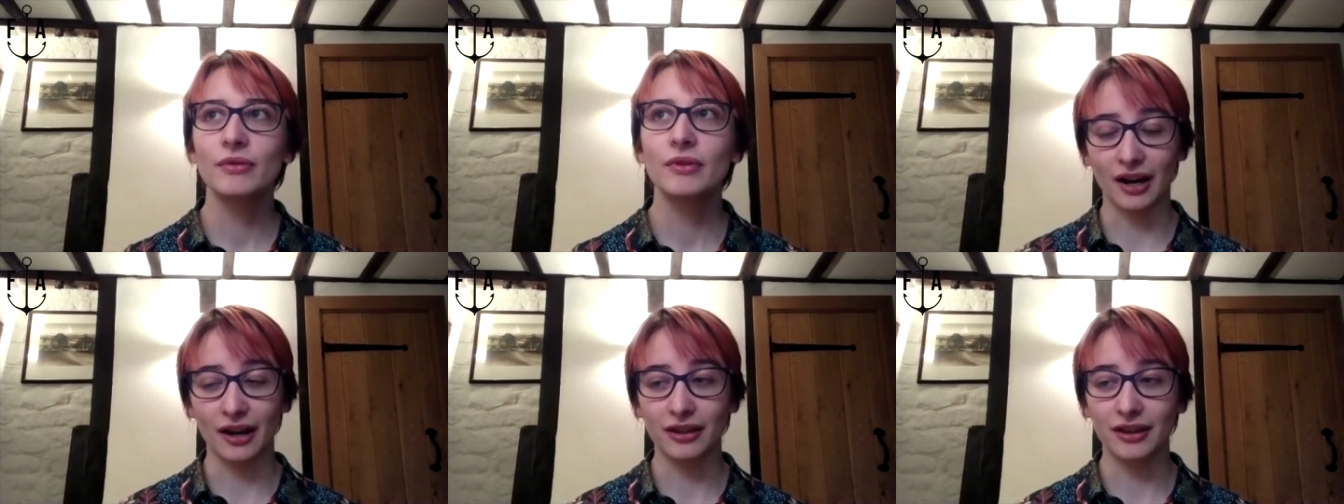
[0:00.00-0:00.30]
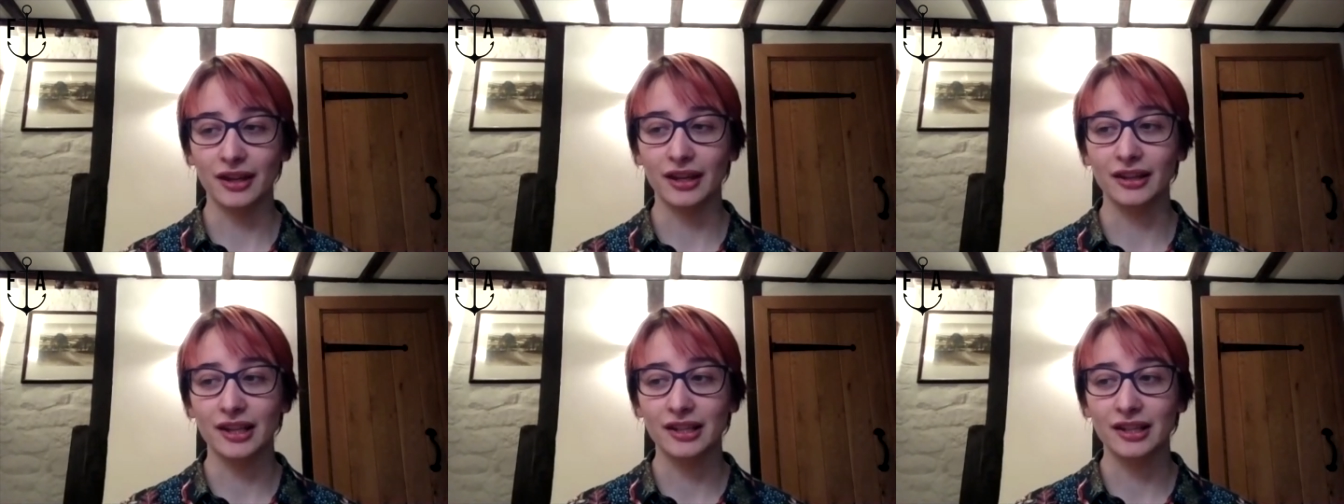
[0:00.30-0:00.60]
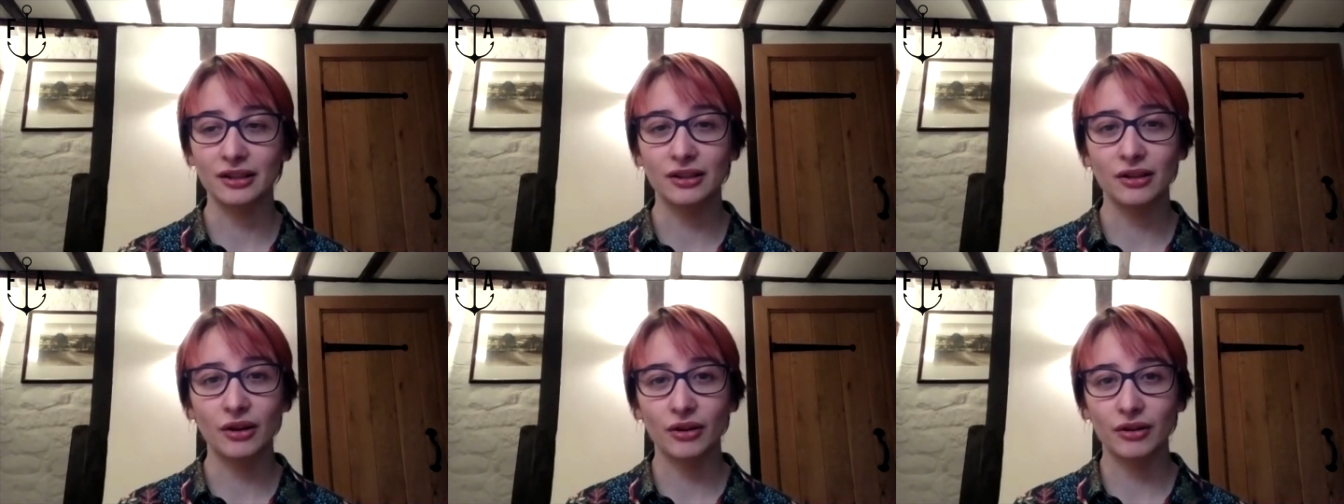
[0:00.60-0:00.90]
I think there's
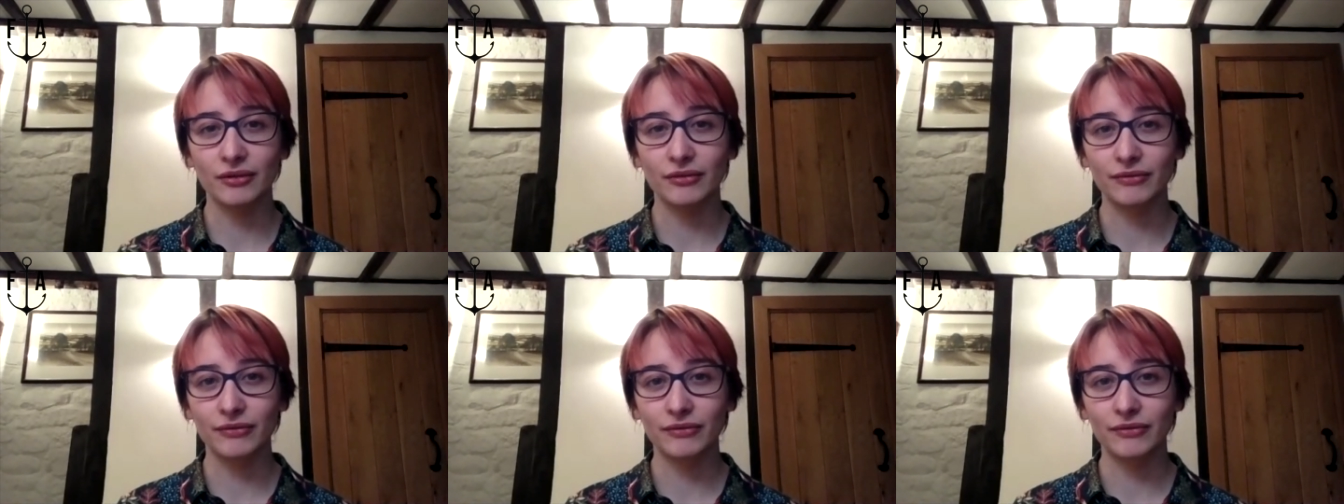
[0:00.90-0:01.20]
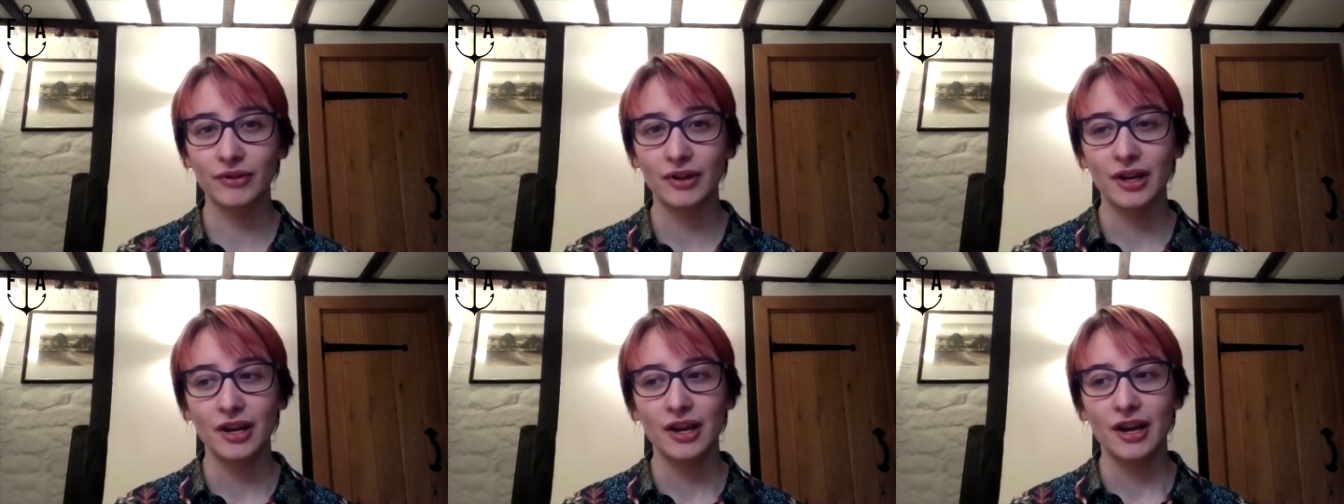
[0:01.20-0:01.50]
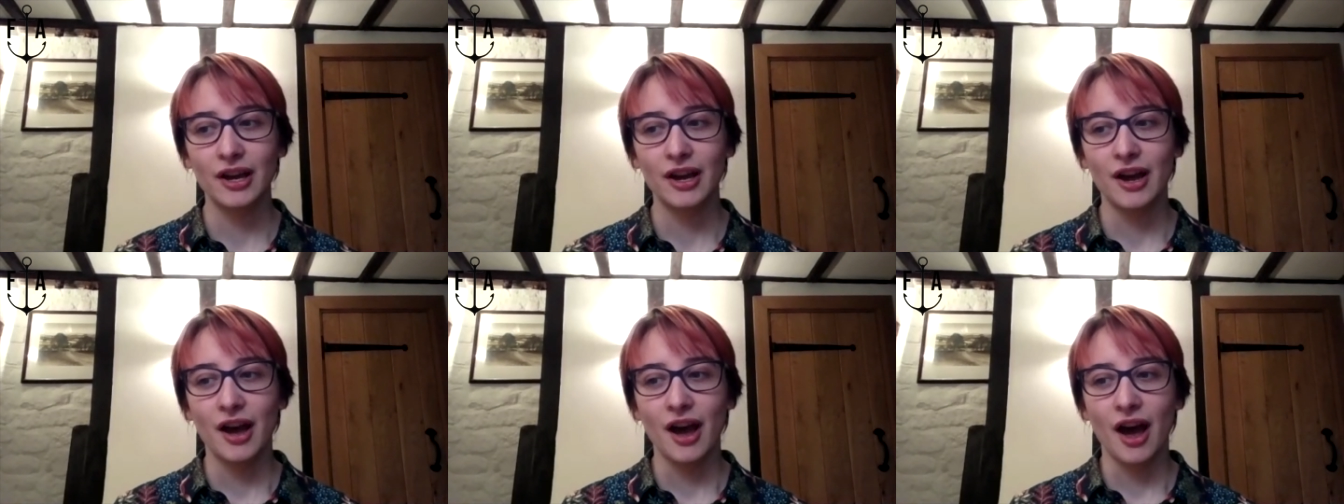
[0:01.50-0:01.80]
a lot of
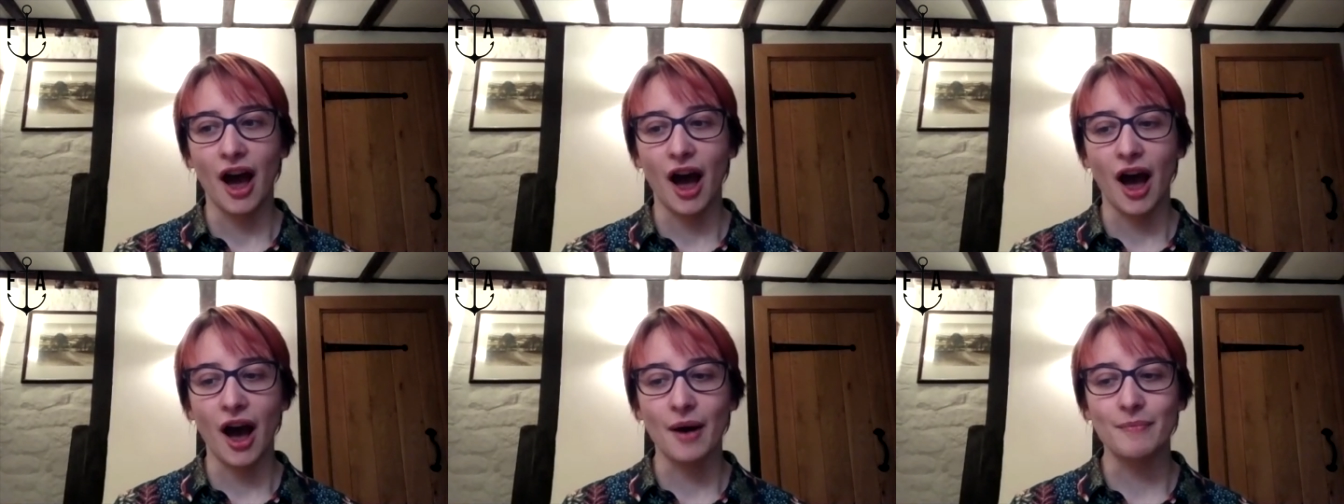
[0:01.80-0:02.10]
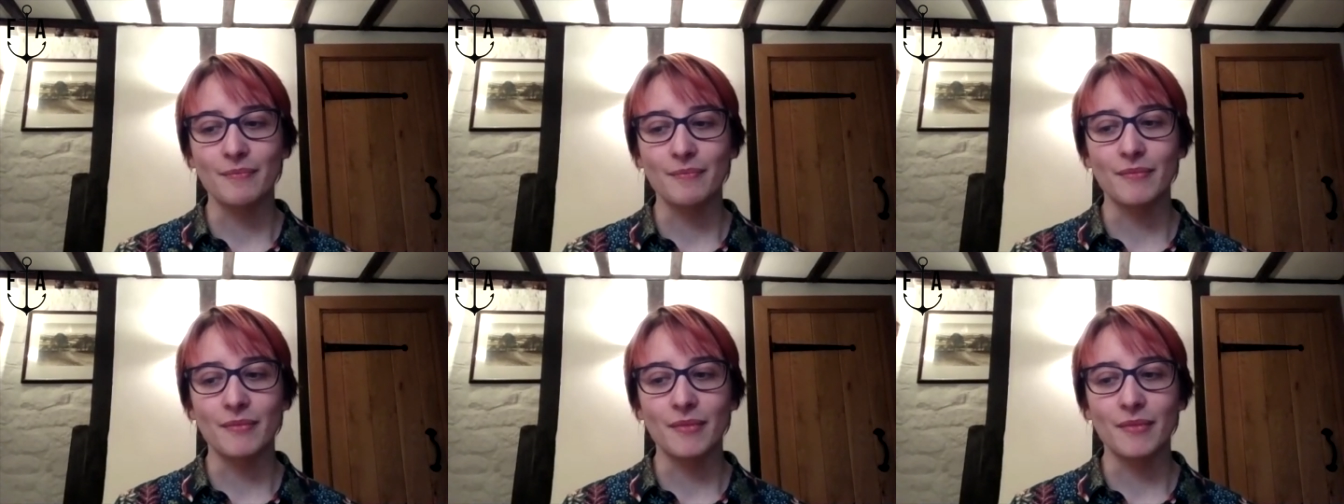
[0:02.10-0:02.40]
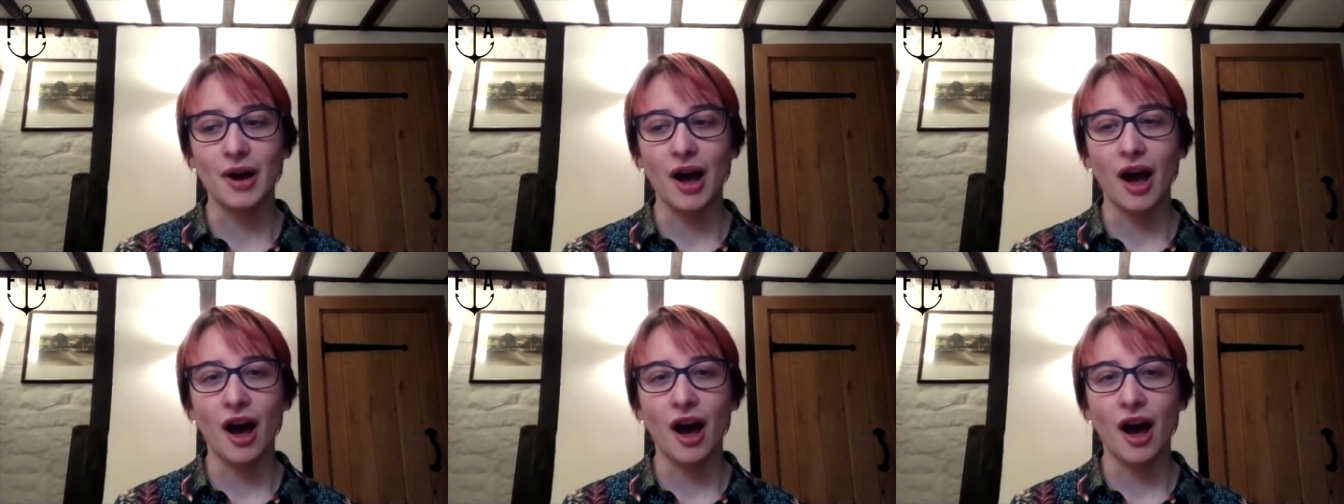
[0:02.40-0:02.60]
um,